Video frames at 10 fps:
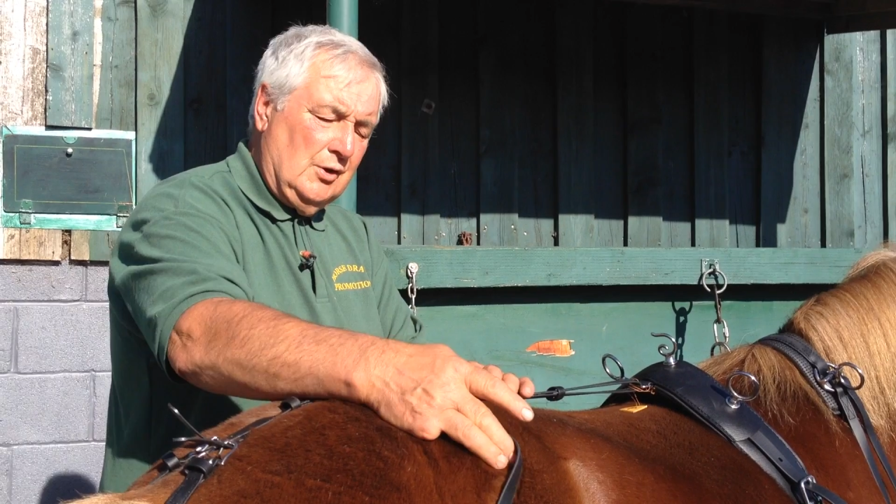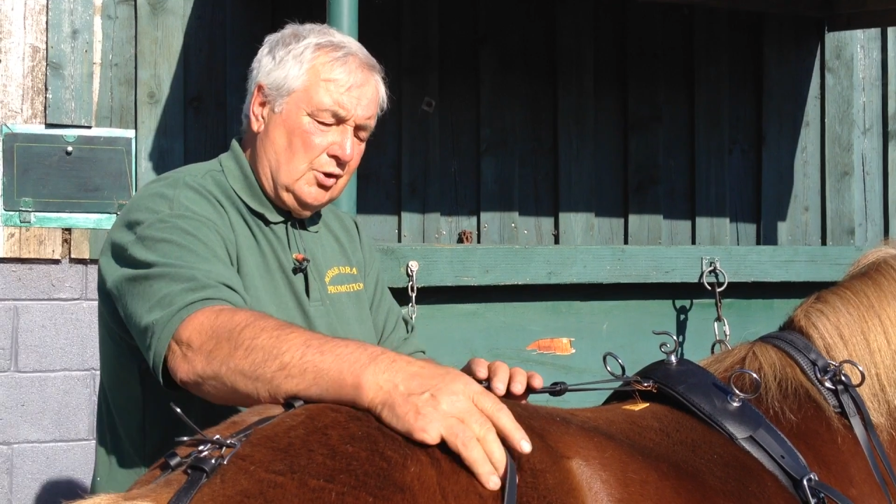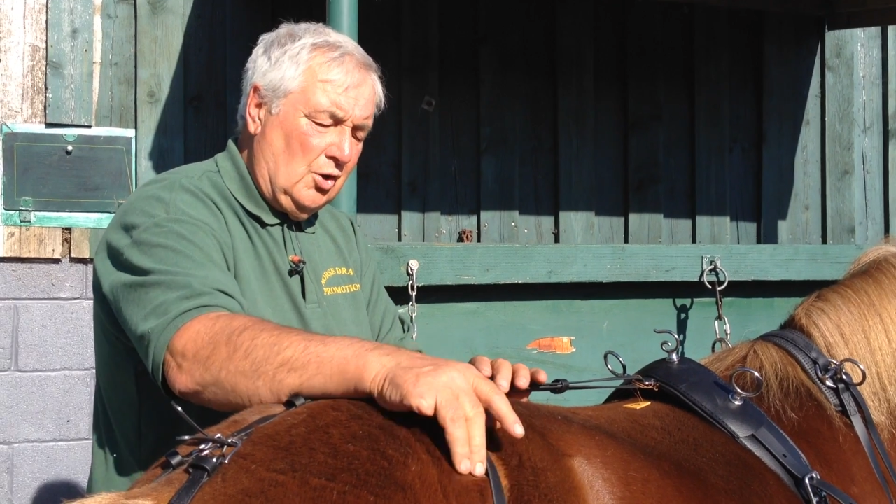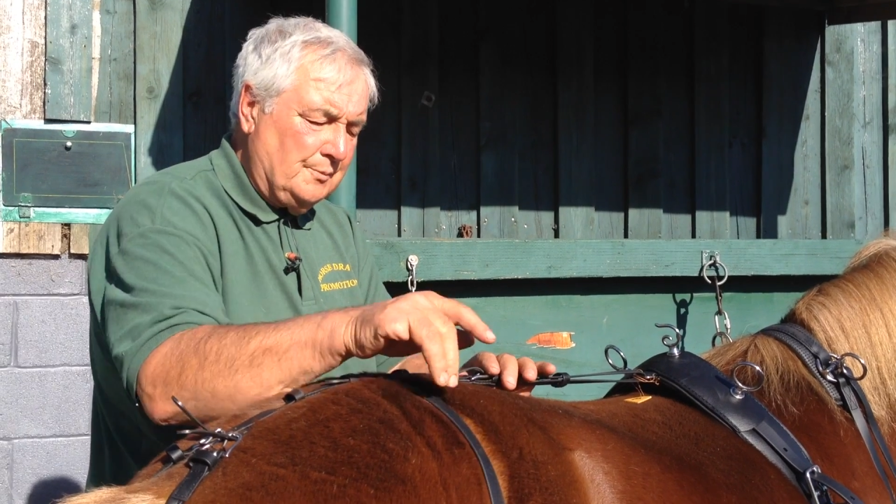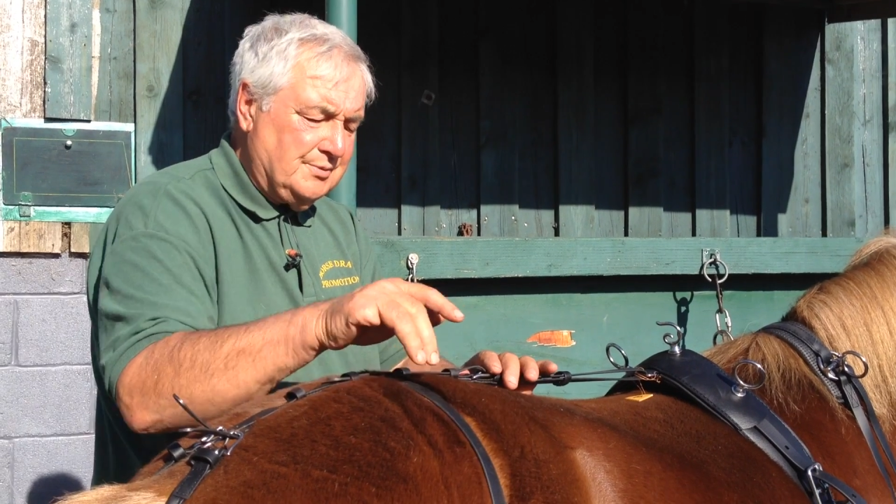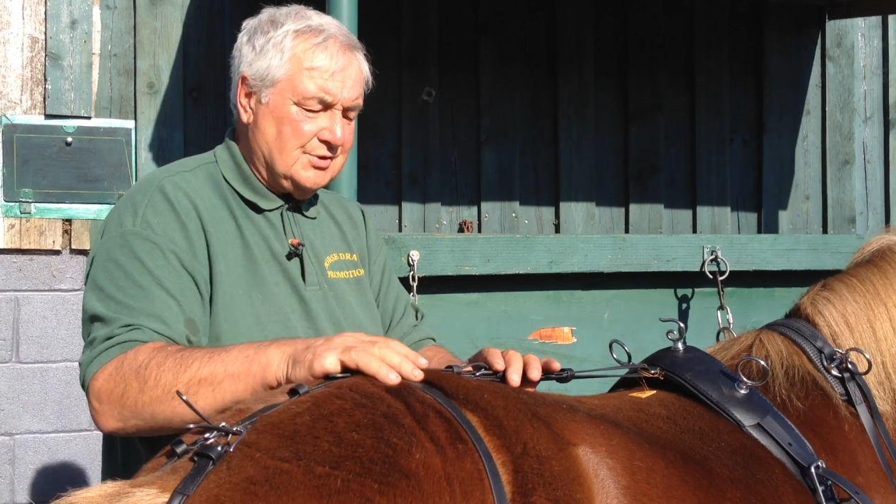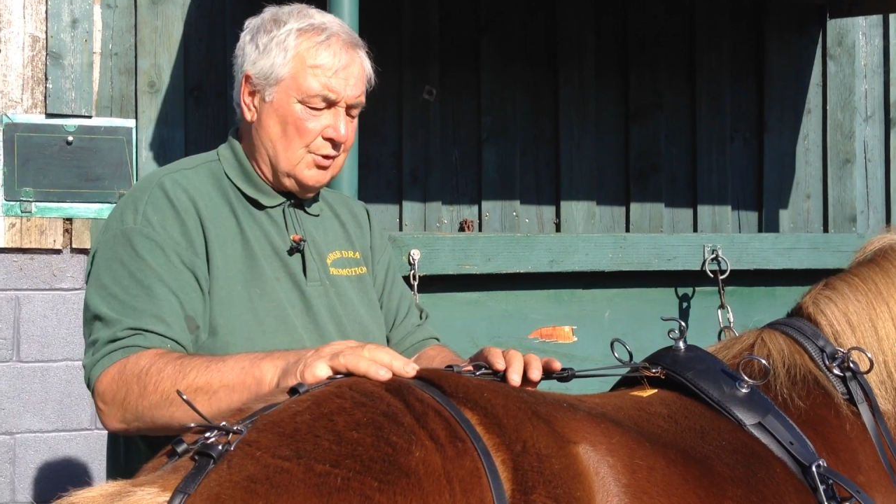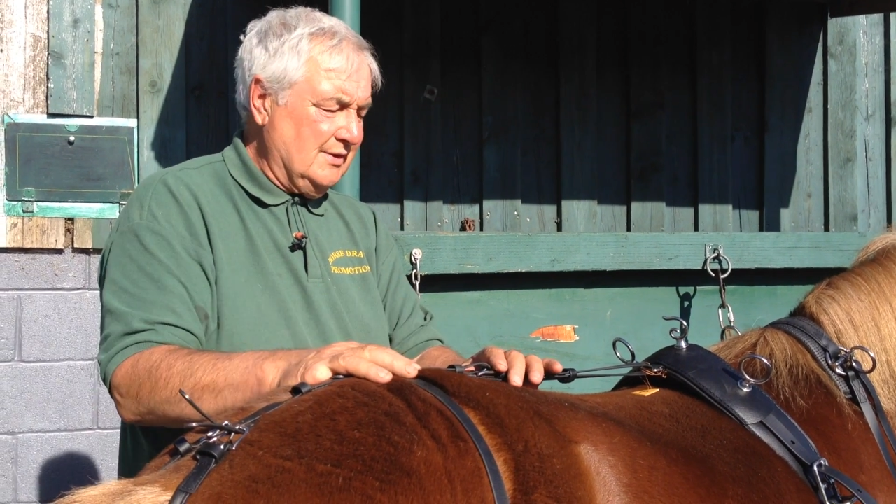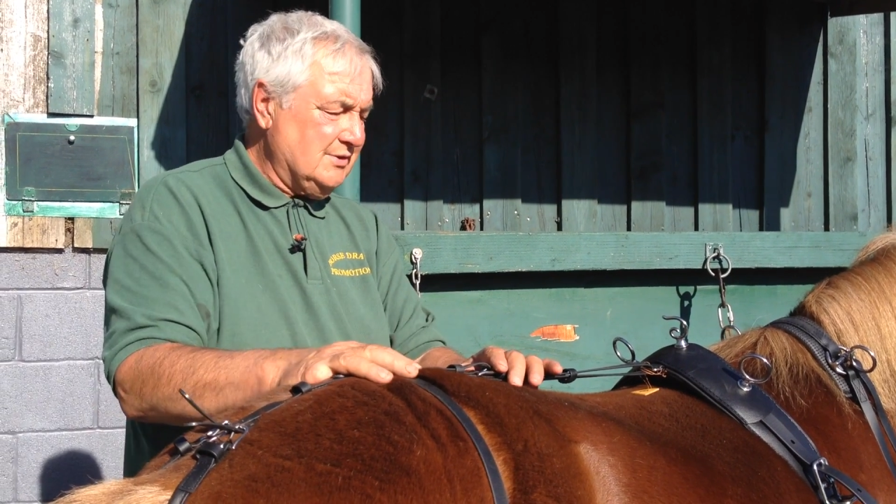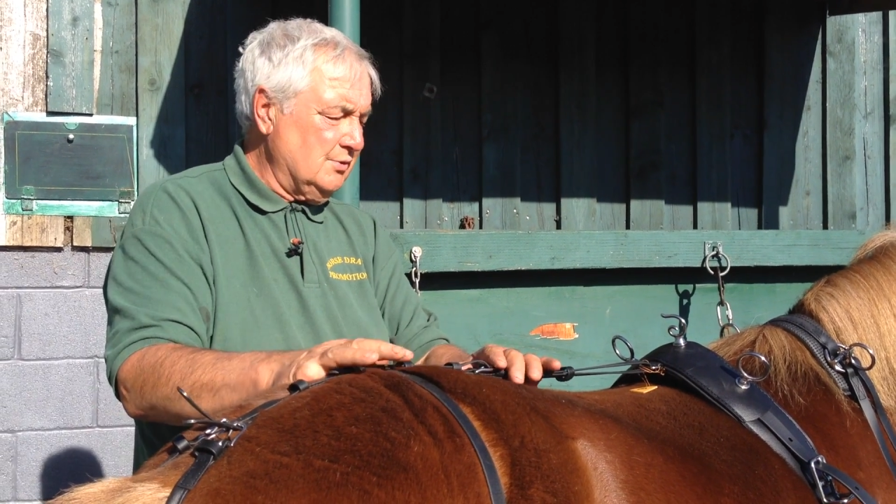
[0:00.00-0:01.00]
cob
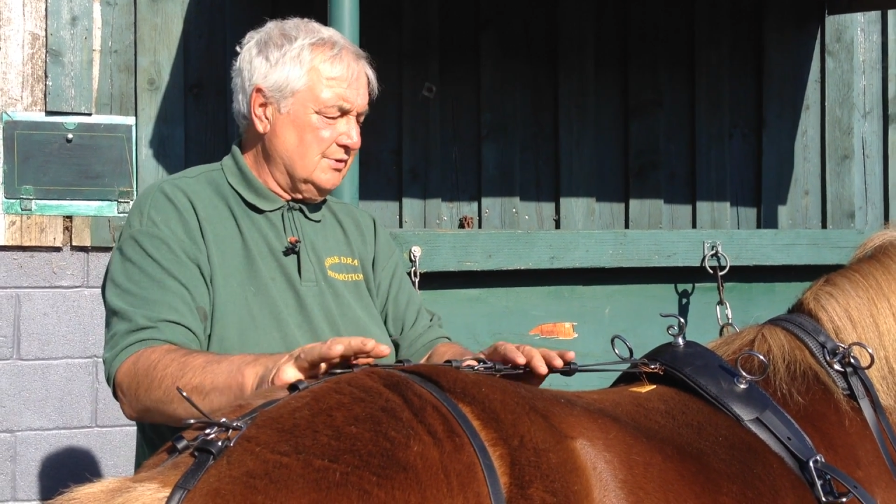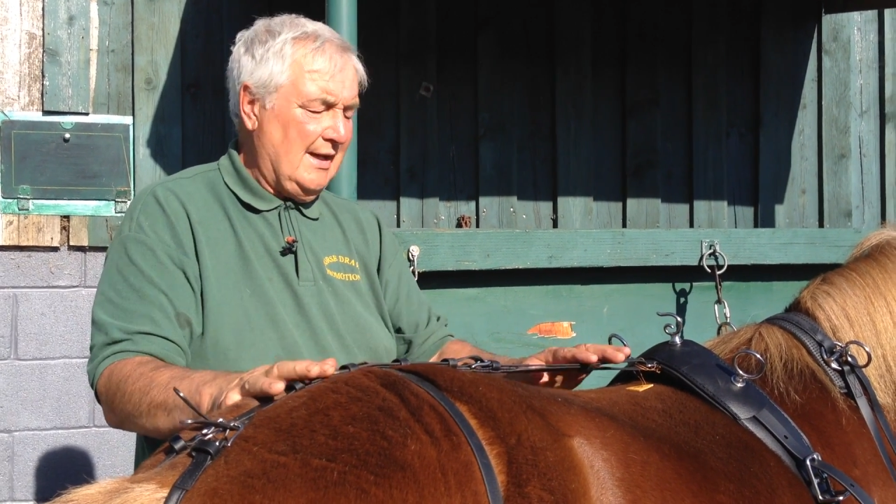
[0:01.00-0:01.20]
size because